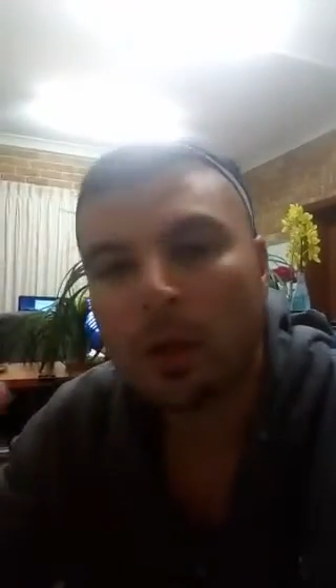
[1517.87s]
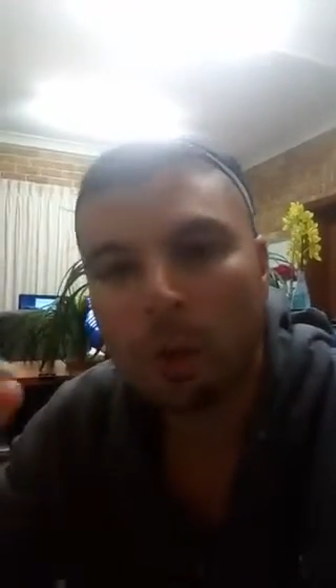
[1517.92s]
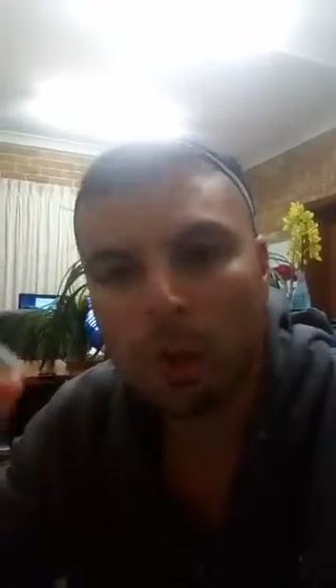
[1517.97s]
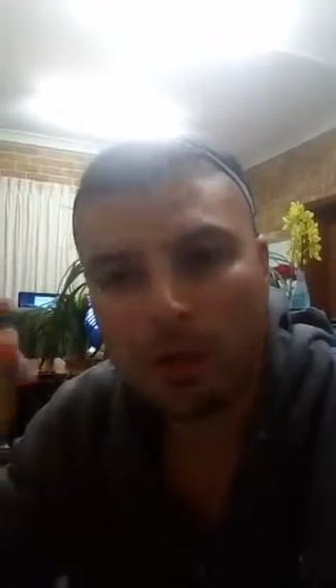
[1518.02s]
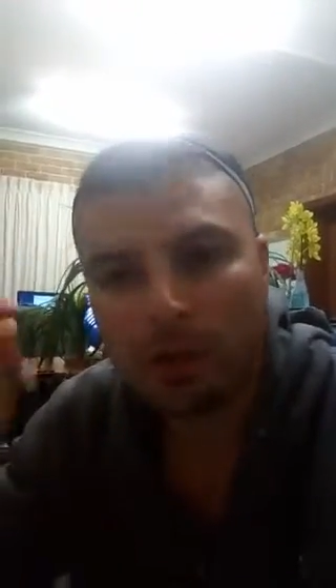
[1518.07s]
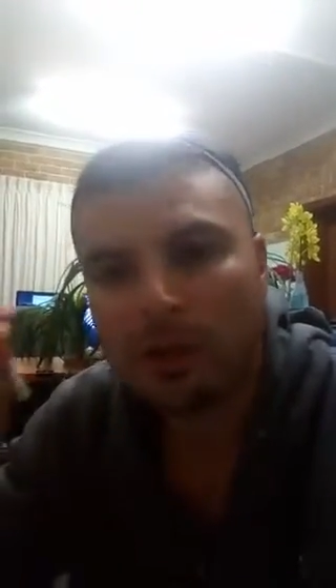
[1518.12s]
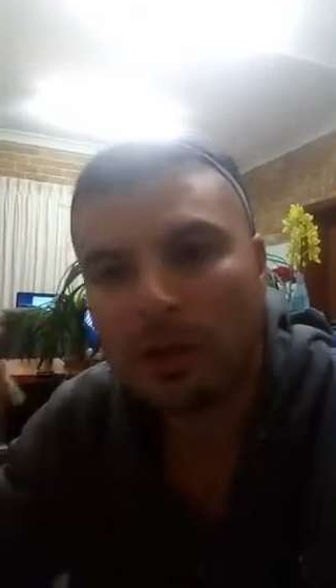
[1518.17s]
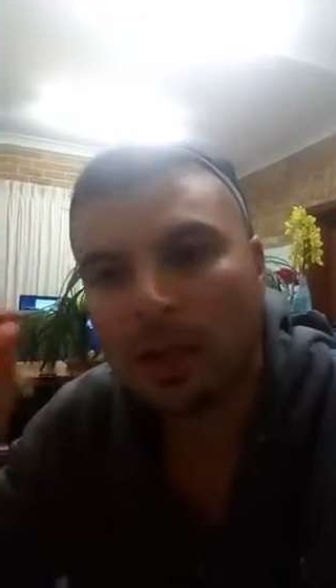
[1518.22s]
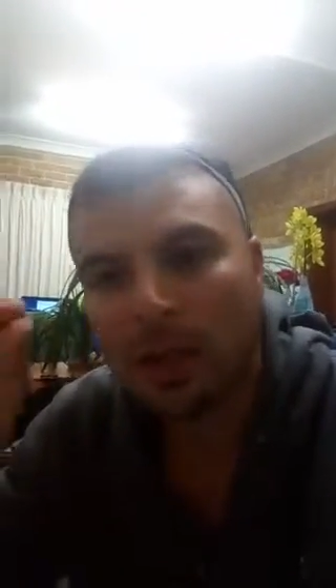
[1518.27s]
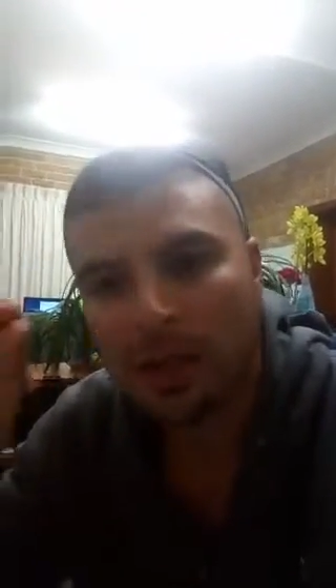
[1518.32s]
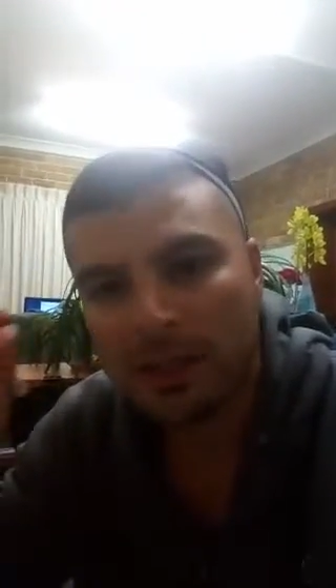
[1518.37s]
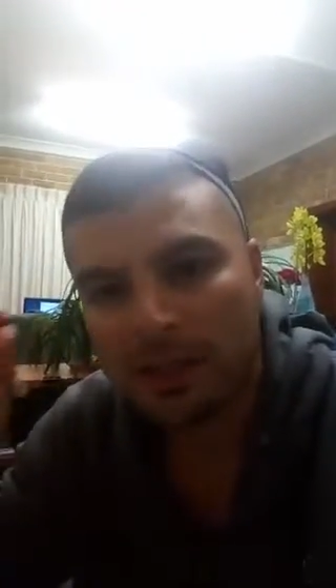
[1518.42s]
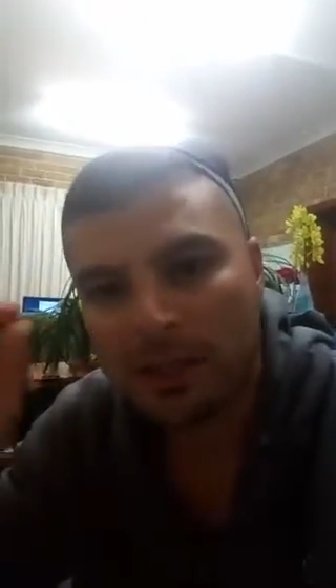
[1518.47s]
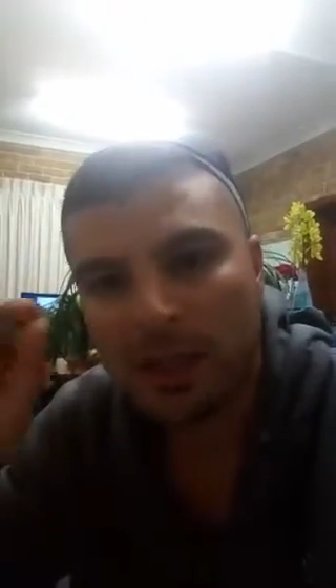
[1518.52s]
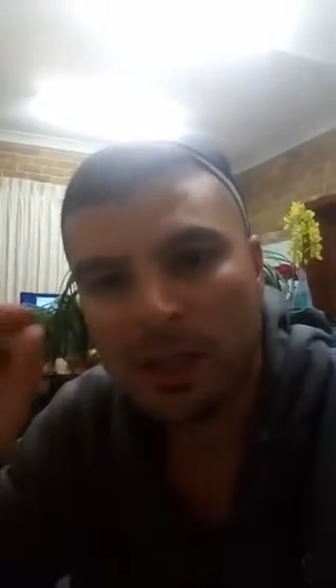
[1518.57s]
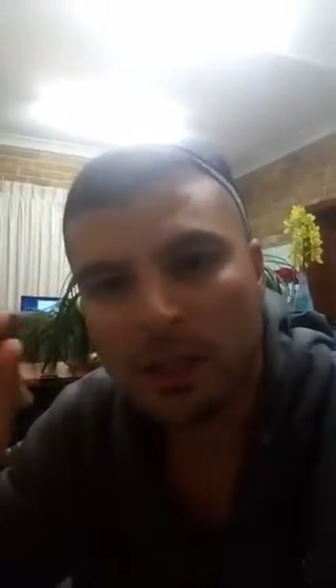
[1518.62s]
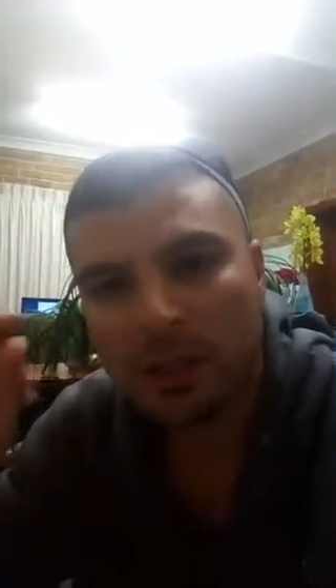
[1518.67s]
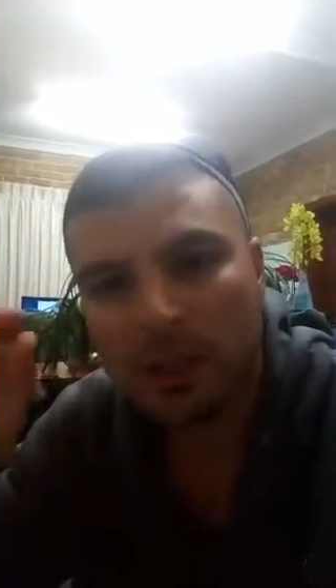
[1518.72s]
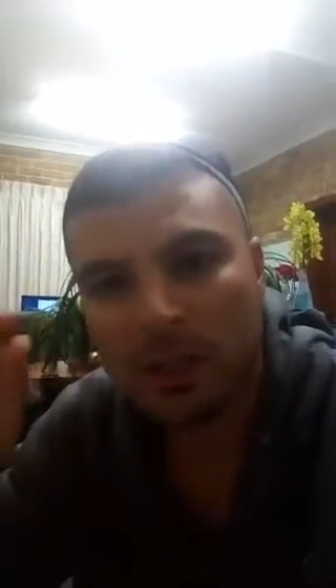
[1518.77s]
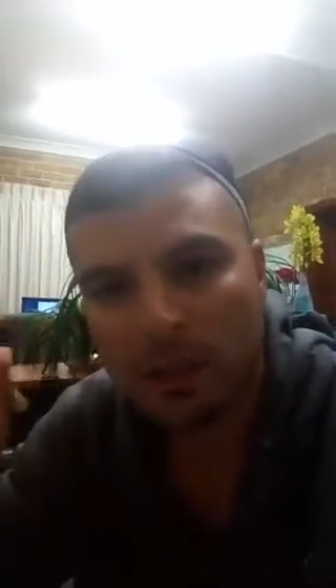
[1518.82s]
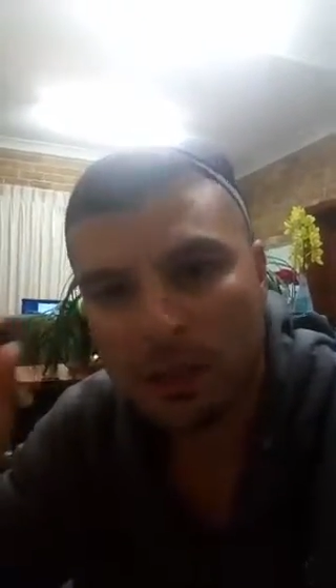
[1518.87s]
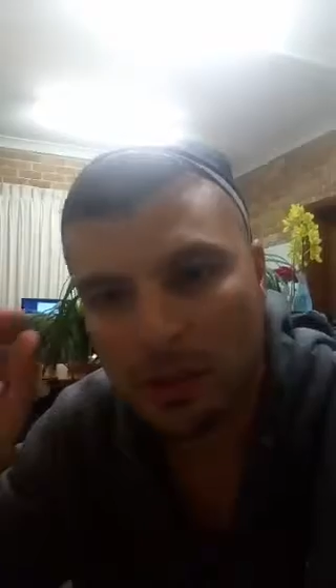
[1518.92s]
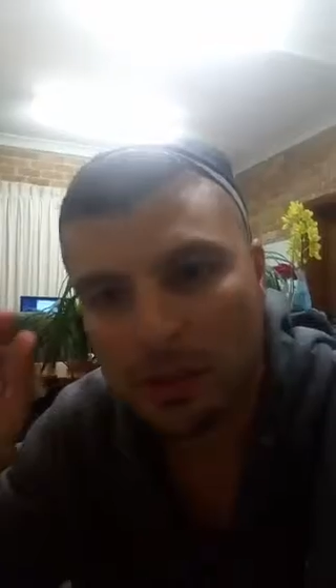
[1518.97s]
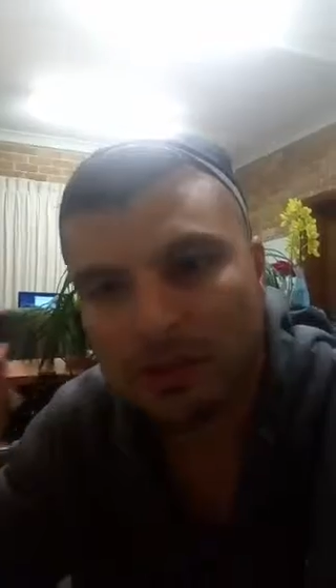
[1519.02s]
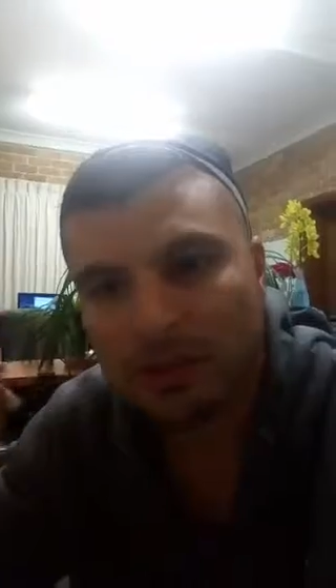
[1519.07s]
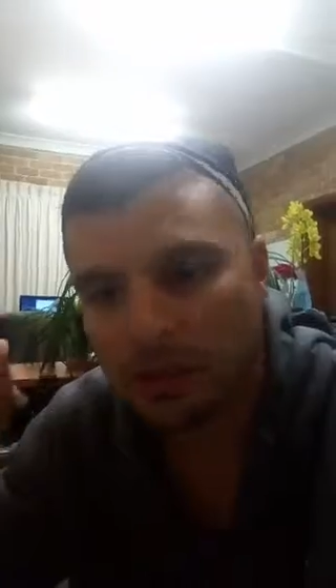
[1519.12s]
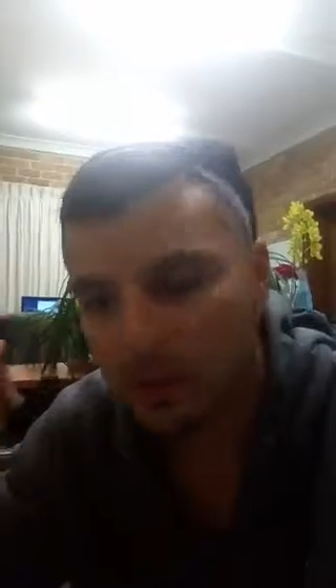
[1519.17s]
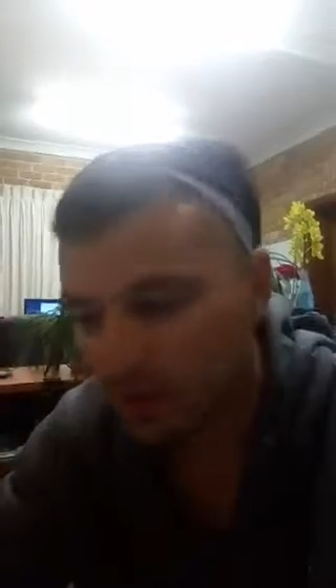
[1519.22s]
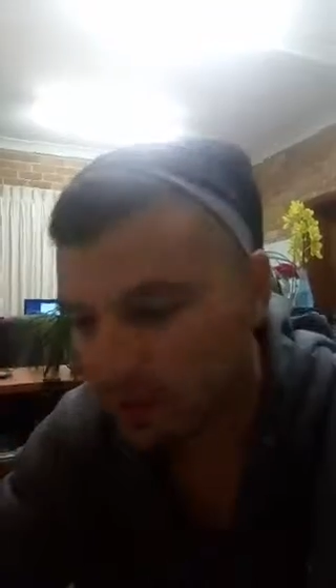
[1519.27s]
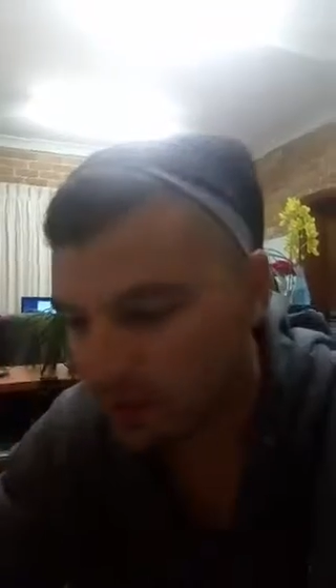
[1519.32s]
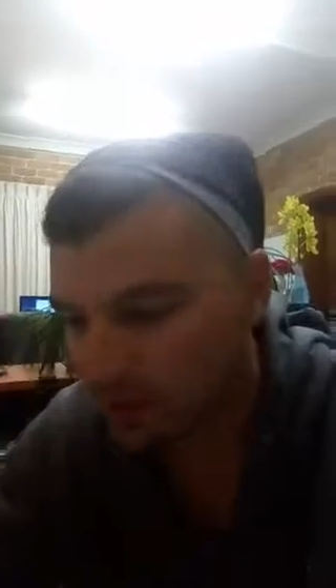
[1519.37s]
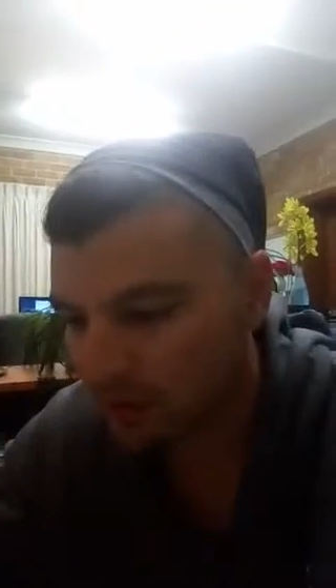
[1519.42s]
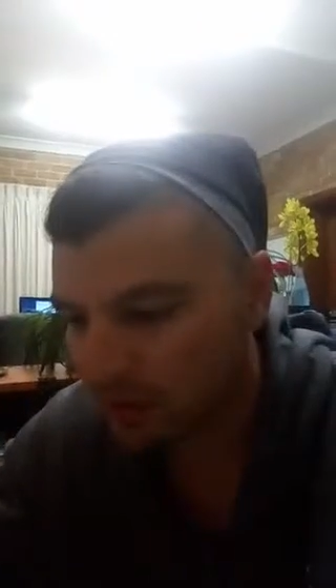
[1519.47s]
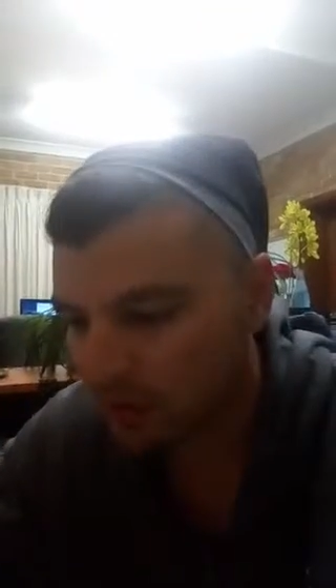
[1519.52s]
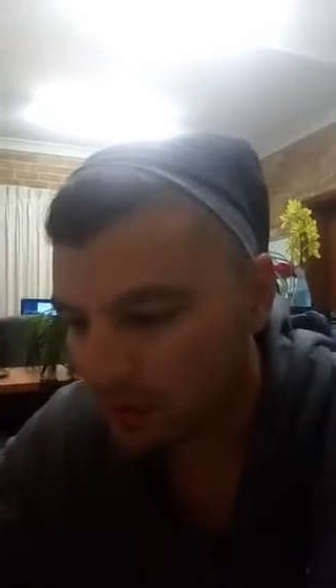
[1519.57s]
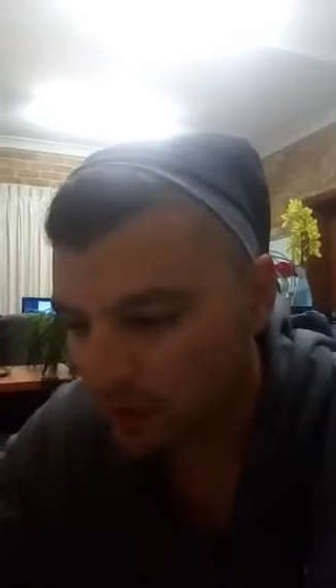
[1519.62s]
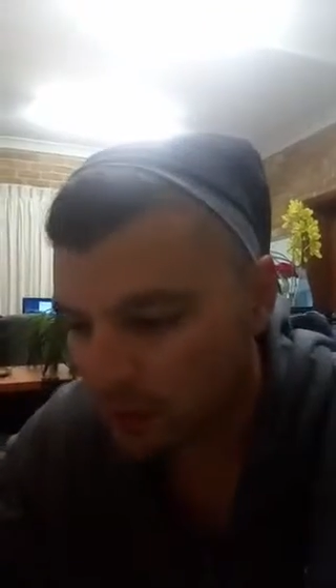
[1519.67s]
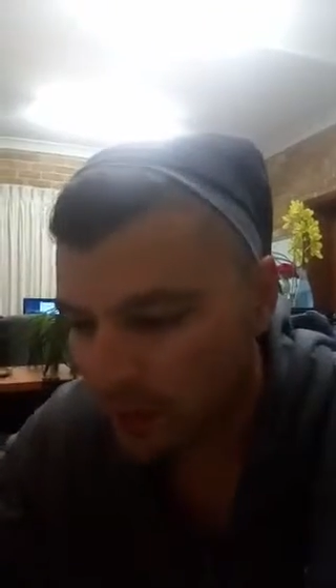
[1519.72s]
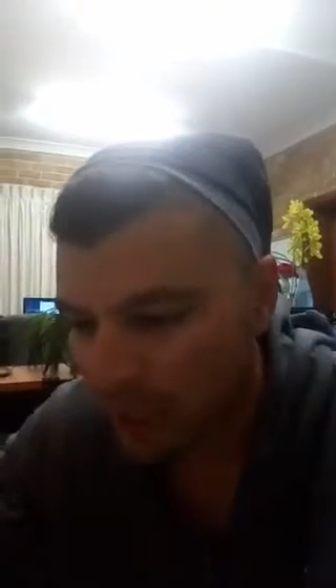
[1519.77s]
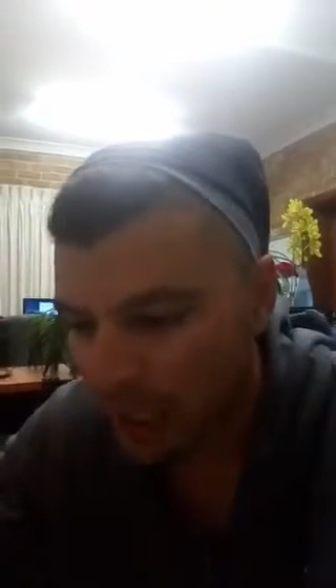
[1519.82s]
quantized energy difference